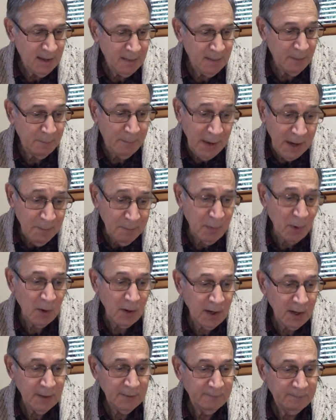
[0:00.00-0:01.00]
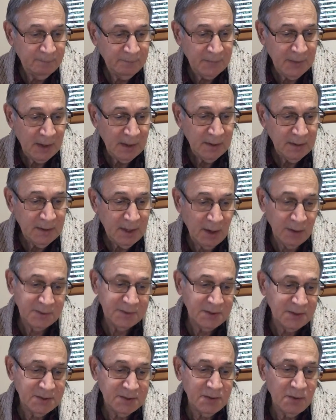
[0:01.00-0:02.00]
The Big Book tells
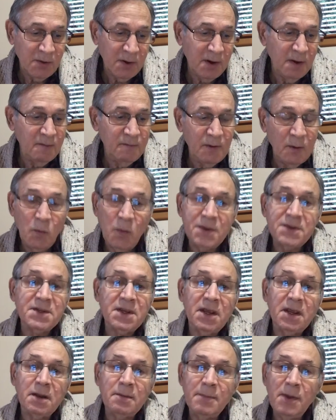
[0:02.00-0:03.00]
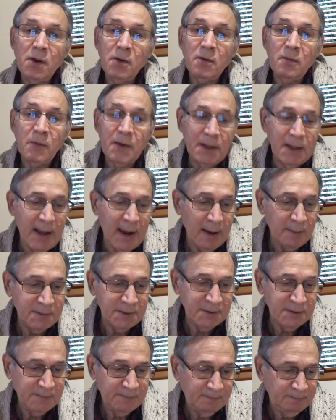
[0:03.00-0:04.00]
the story of the whiskey and milk
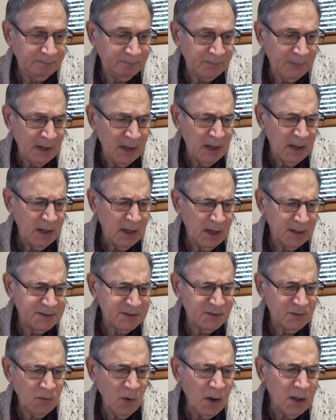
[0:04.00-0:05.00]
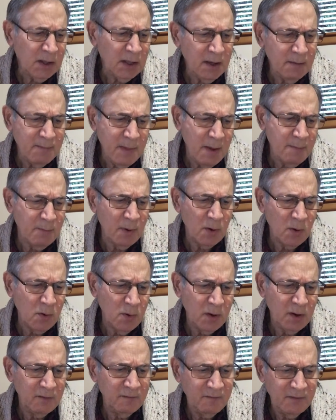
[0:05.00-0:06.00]
relapse, a struggling member who
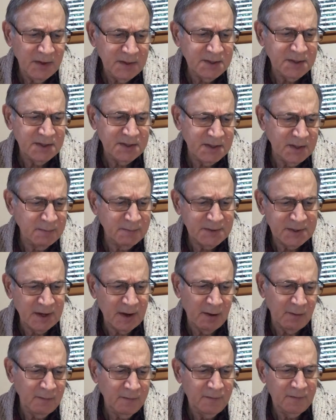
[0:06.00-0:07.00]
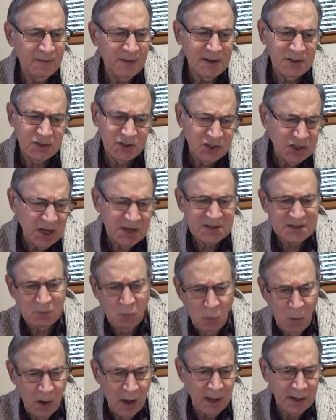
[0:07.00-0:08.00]
convinces himself that just
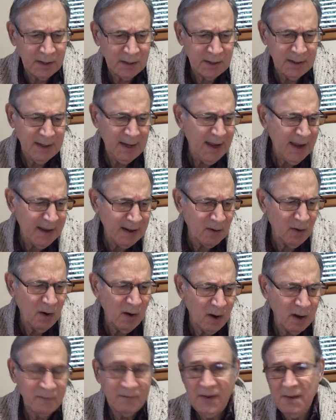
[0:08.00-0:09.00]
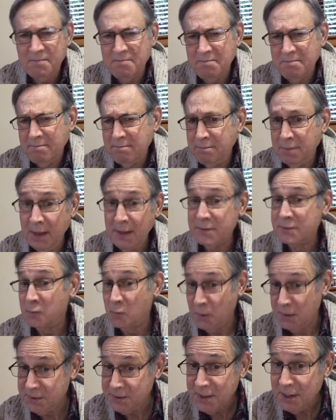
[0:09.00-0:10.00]
one can't hurt if he blends
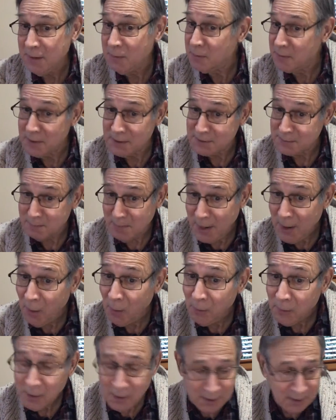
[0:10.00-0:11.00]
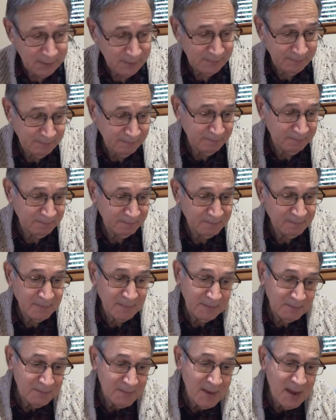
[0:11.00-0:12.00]
whiskey with his milk.
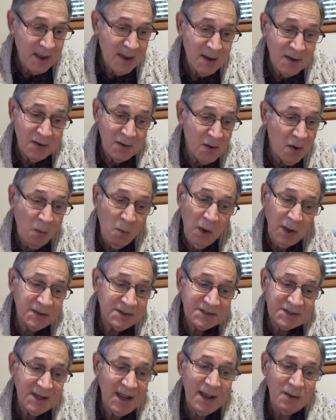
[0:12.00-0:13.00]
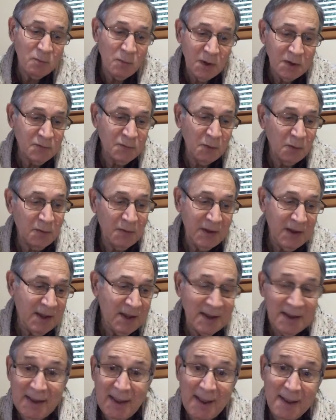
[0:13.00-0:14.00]
No one said wishful
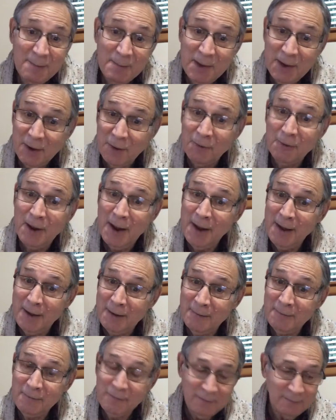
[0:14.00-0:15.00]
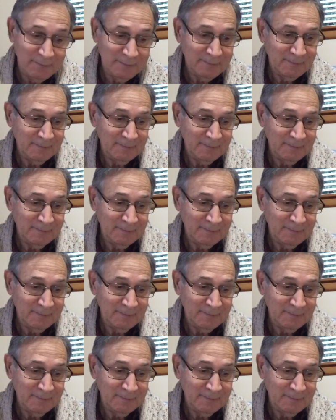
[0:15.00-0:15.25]
thinking can't be creative.